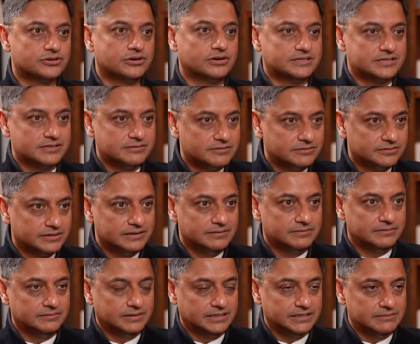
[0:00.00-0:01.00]
got some of their
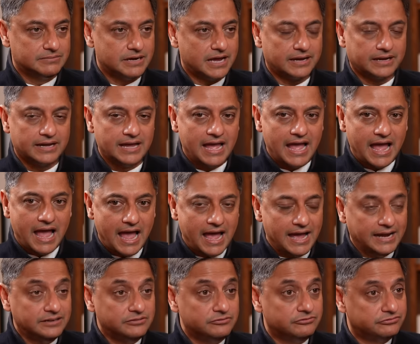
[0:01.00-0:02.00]
money back.
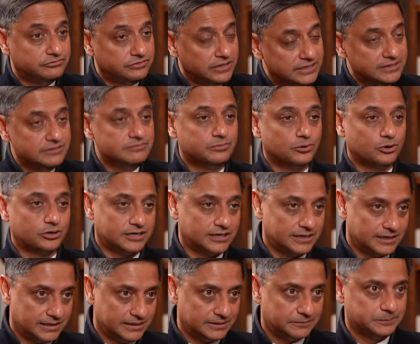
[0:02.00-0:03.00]
And very
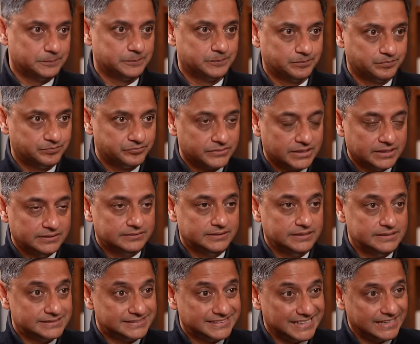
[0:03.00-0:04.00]
importantly,
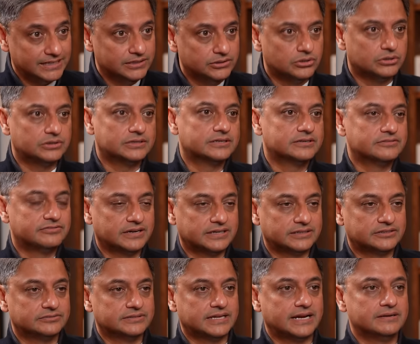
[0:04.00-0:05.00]
the second order
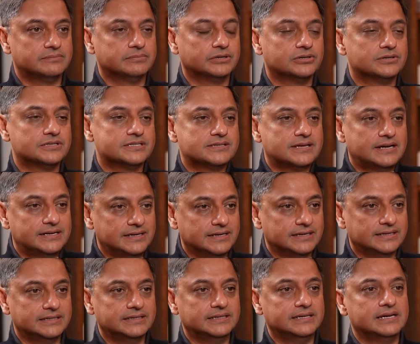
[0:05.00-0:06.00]
effect of that, because
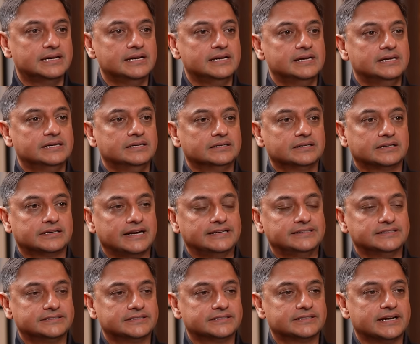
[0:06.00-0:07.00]
suddenly
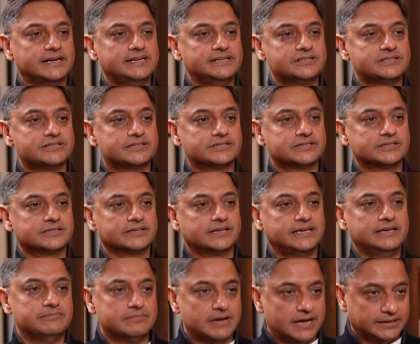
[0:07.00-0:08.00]
creditor rights
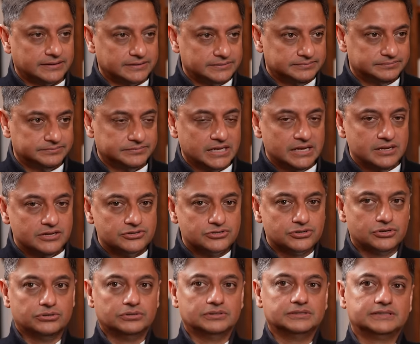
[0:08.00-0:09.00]
came back.
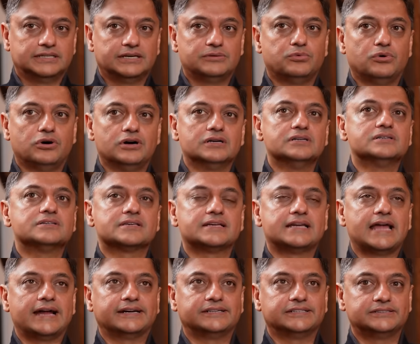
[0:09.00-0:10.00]
So there was
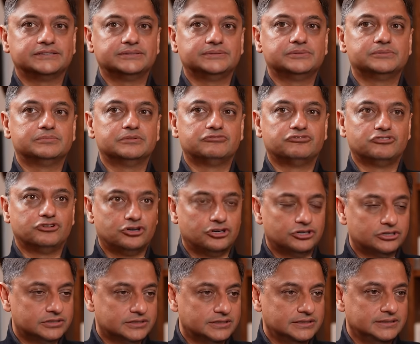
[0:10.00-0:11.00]
an attitude
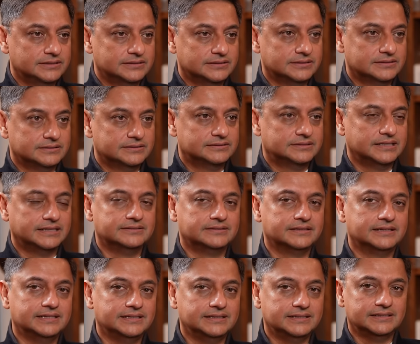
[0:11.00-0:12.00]
before in
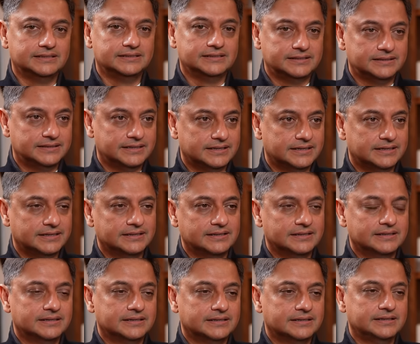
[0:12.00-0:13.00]
generally in India,
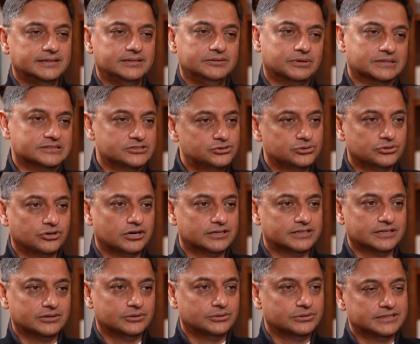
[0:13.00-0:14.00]
ki once you
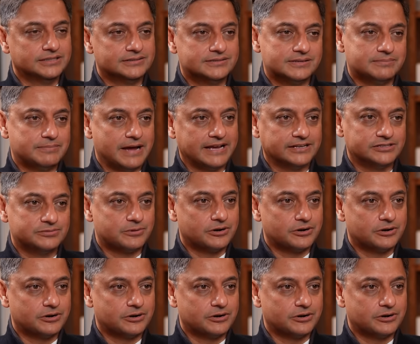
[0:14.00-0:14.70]
got a loan, it's the bank's